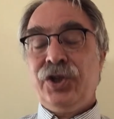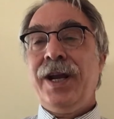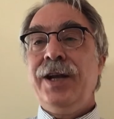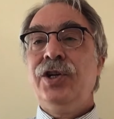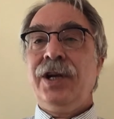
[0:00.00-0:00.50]
a
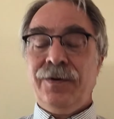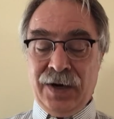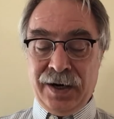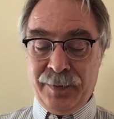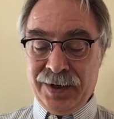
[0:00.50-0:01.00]
changing
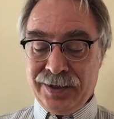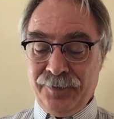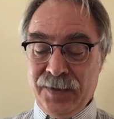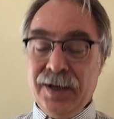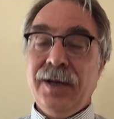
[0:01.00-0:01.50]
environment
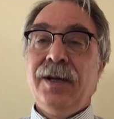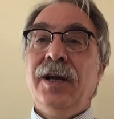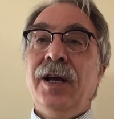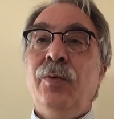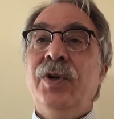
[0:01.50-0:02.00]

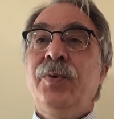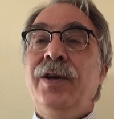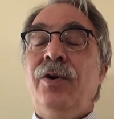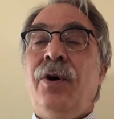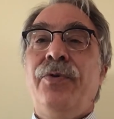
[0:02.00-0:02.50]
in which we
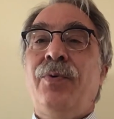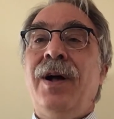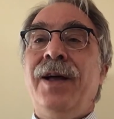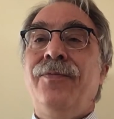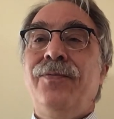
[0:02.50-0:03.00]
can all
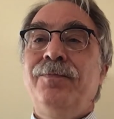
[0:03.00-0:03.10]
thrive.